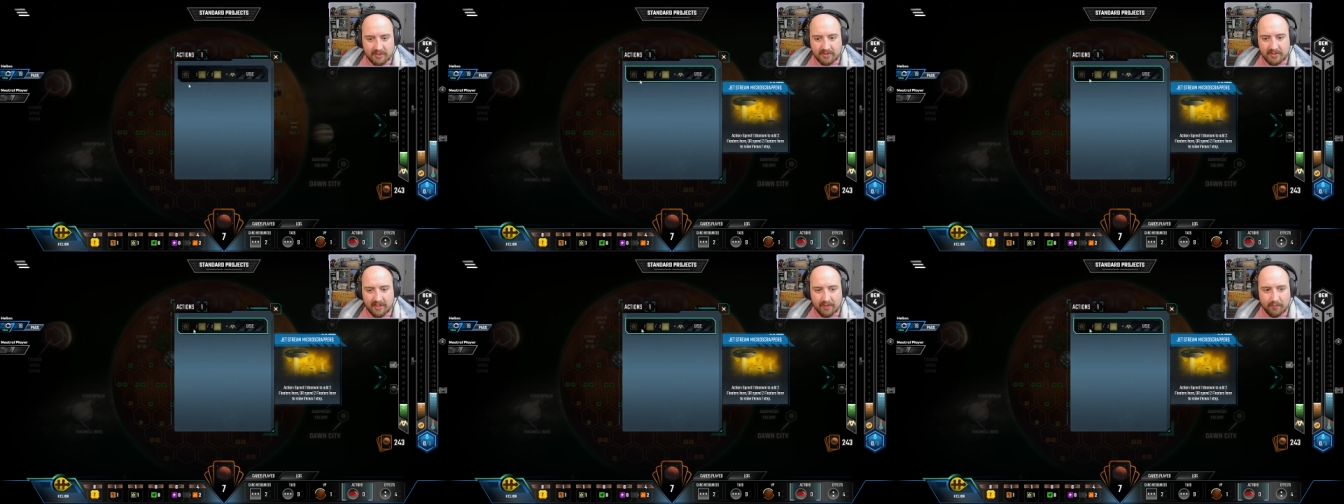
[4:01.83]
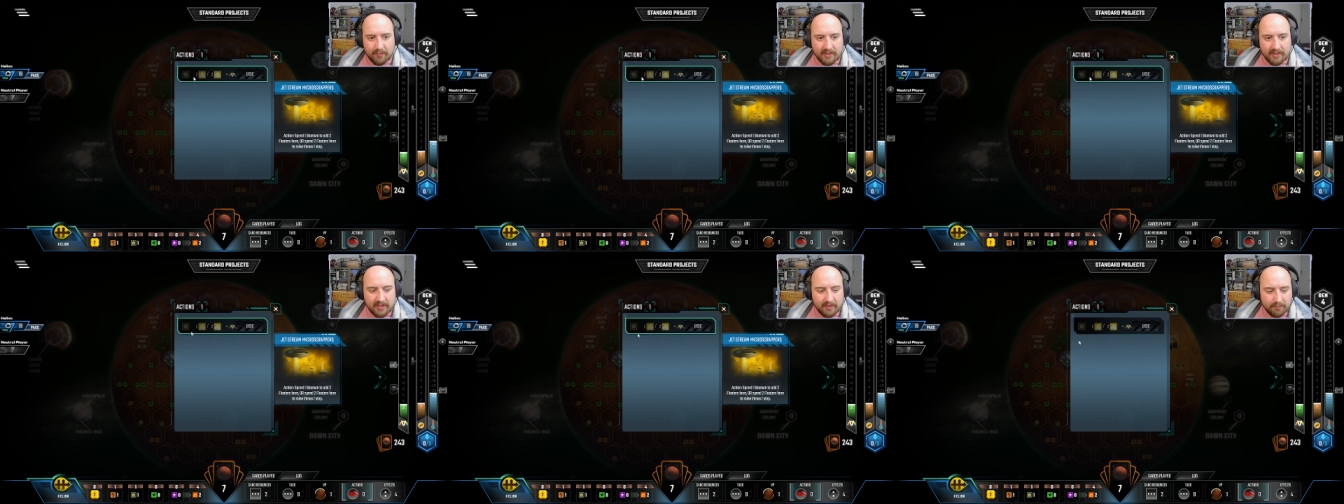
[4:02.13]
that
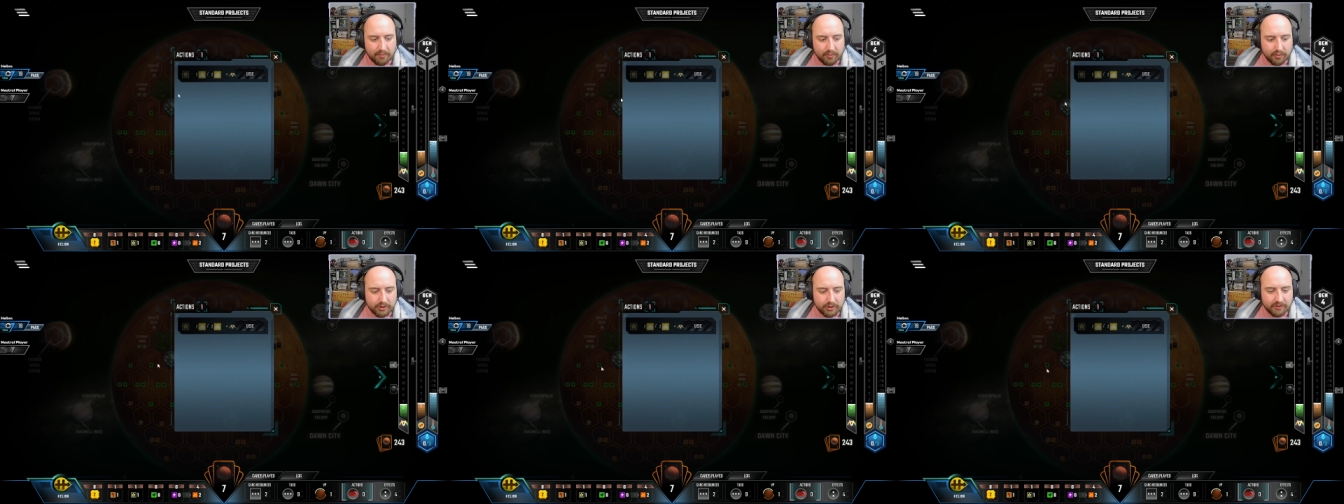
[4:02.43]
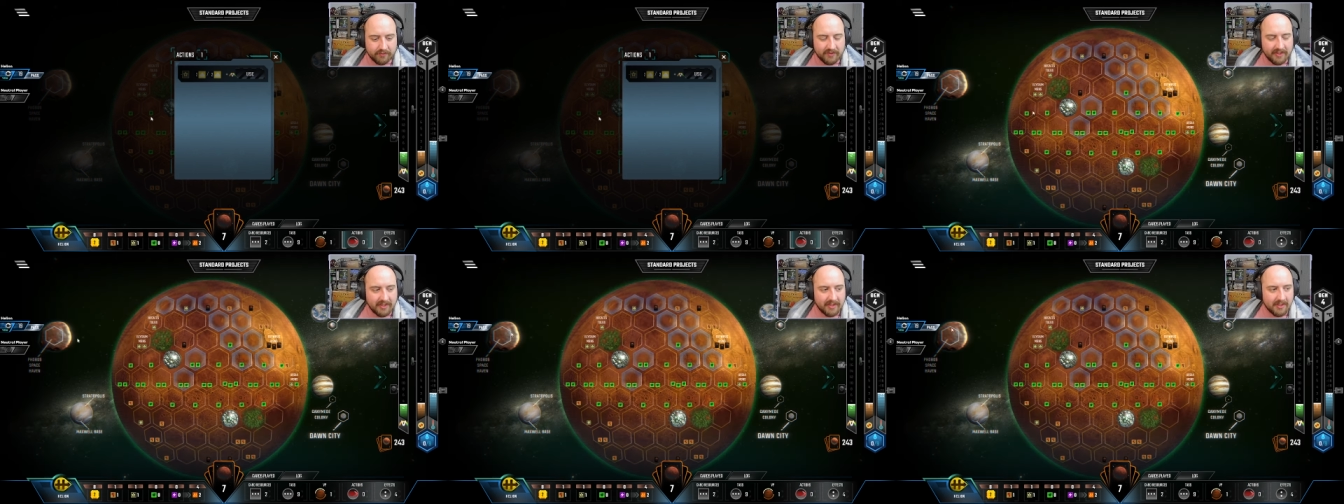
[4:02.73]
we can push
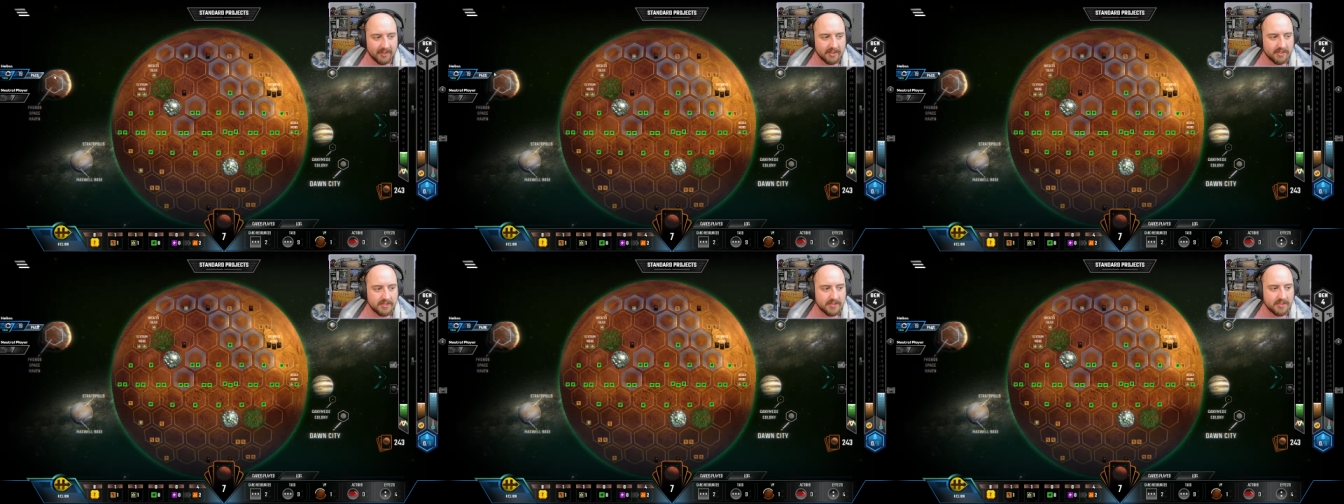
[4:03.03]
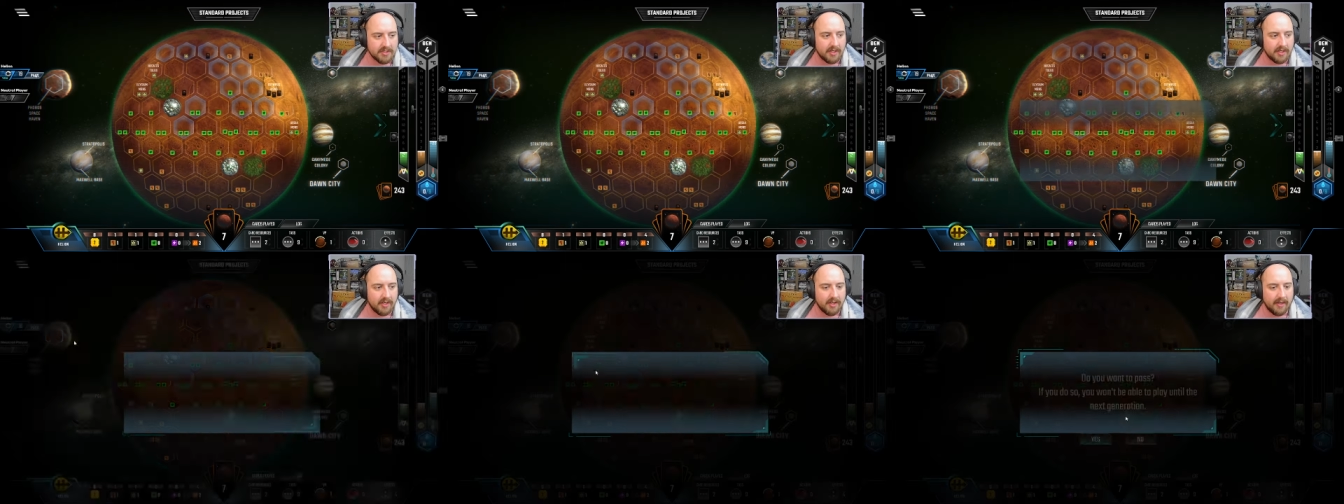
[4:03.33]
Venus.
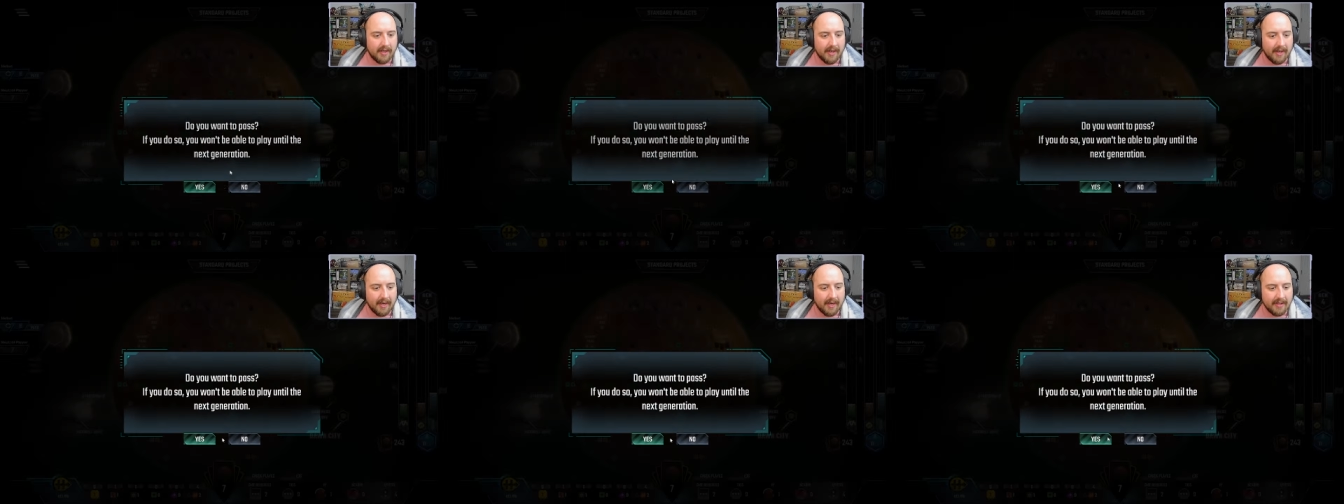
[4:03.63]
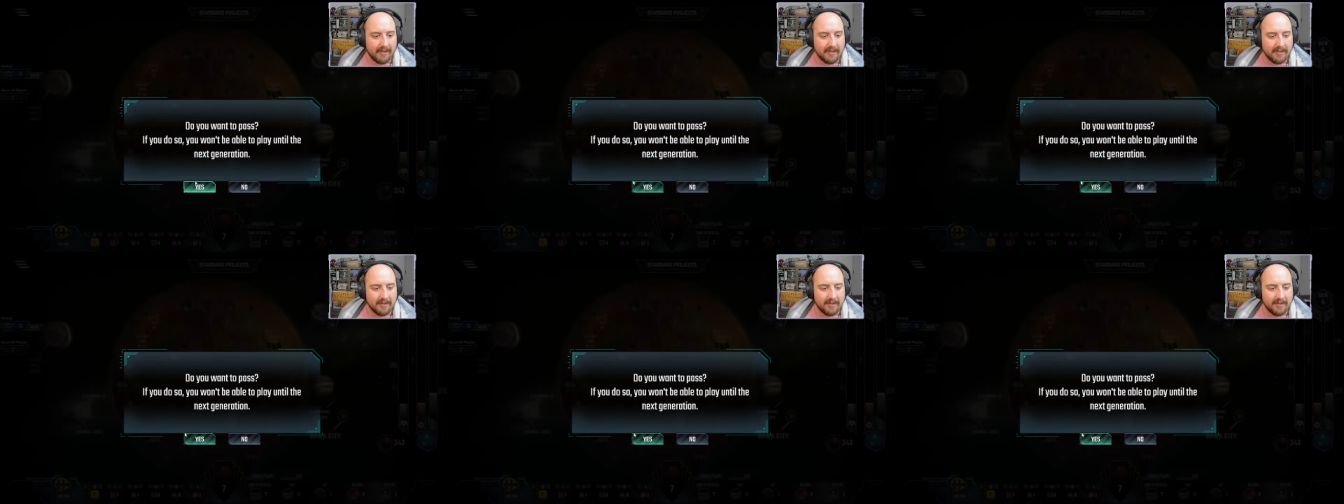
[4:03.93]
And I think